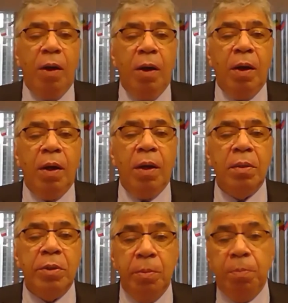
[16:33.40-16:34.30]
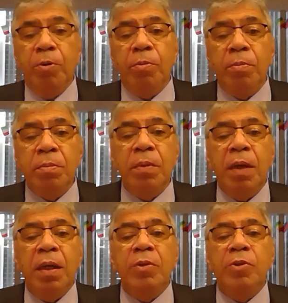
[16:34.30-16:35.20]
my accompaniment
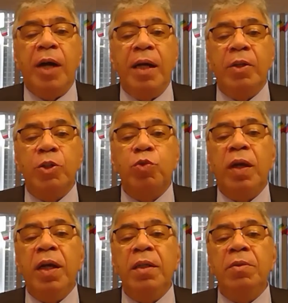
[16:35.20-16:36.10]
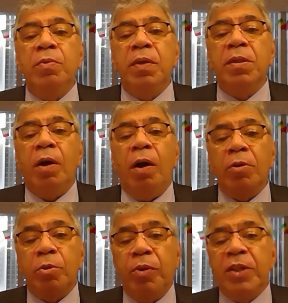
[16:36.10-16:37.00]
on the boom in China's trade with
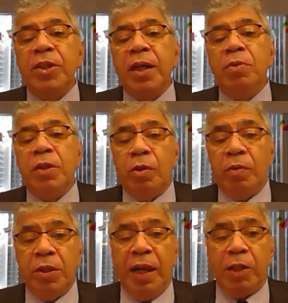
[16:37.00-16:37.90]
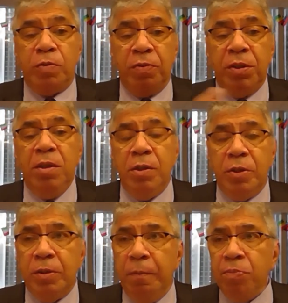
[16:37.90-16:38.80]
other BRICS countries over the last 15 years.
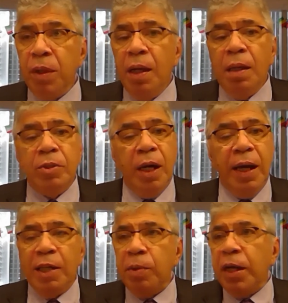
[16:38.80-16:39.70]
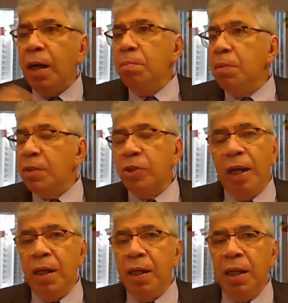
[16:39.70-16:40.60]
China
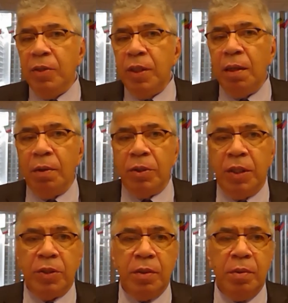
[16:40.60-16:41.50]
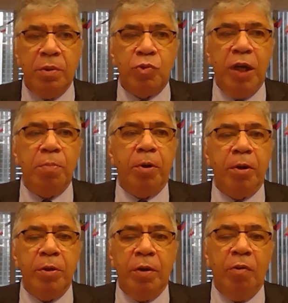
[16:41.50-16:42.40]
is the largest trade
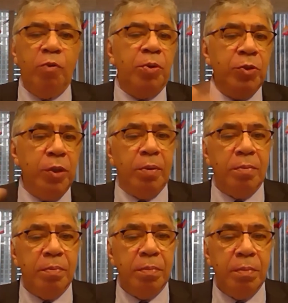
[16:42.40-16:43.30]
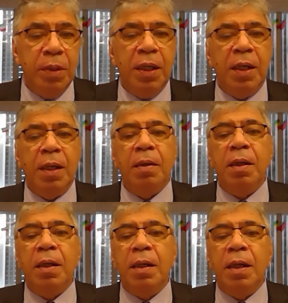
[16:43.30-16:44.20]
partner of Brazil.
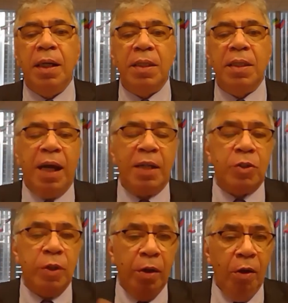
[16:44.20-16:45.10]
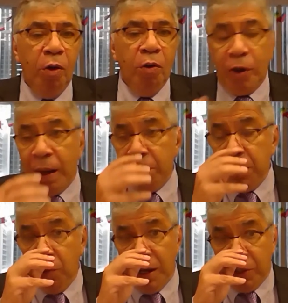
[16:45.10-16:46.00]
It has overcome the
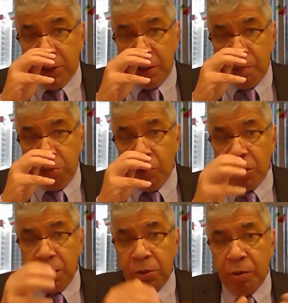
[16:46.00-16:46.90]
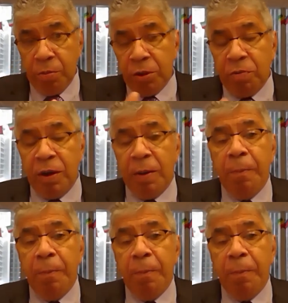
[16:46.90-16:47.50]
US, both in terms of